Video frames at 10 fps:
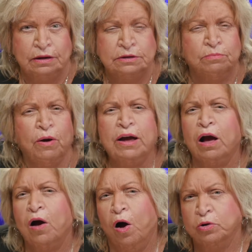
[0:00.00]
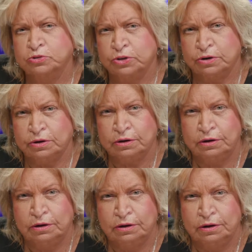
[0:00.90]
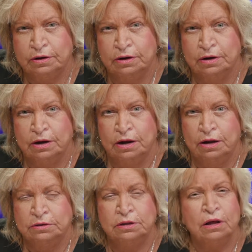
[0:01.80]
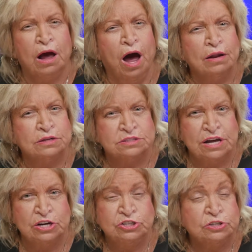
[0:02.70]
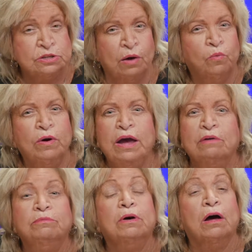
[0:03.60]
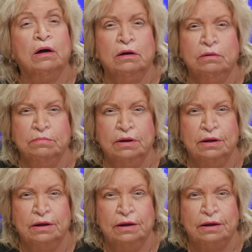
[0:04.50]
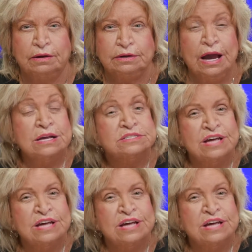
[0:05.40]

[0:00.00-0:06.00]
To bring a culture to the godless nation that we have become and